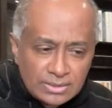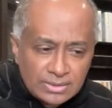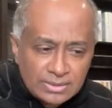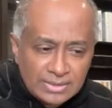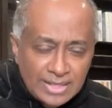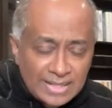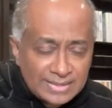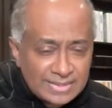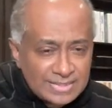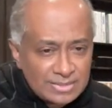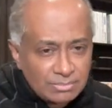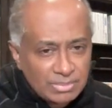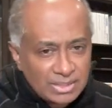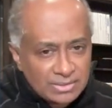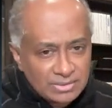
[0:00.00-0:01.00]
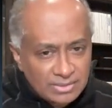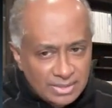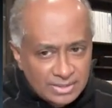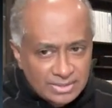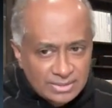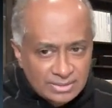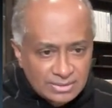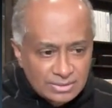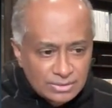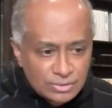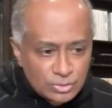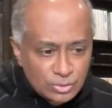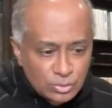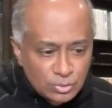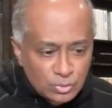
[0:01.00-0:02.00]
that is a big threat
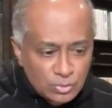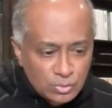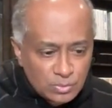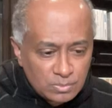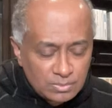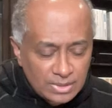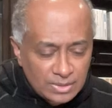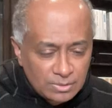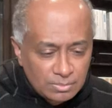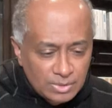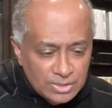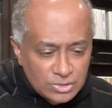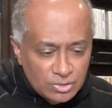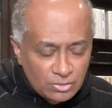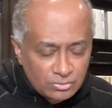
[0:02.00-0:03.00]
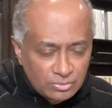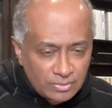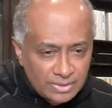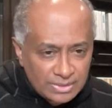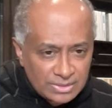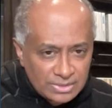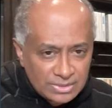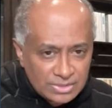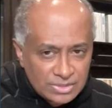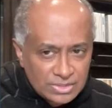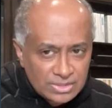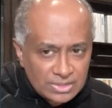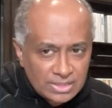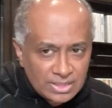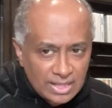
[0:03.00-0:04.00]
to enterprise software
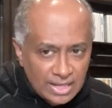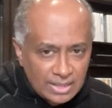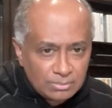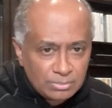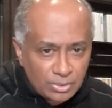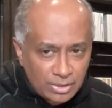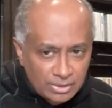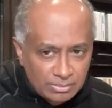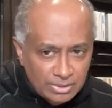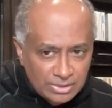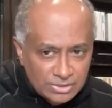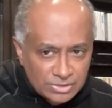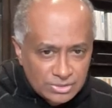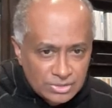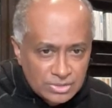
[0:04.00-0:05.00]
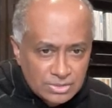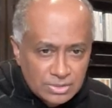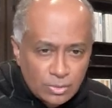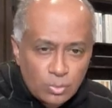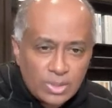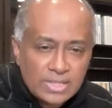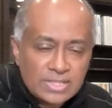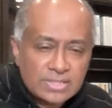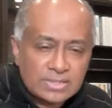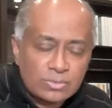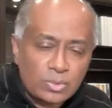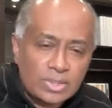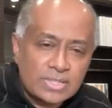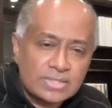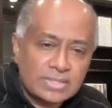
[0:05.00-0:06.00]
vendors and product managers. Now, why is
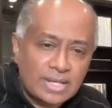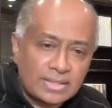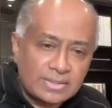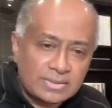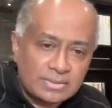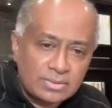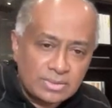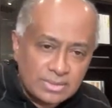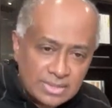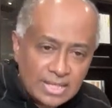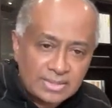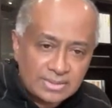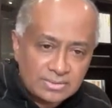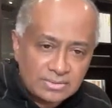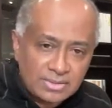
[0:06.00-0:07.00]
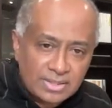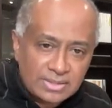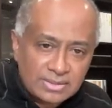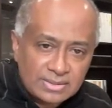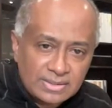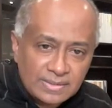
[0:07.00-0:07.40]
that a threat?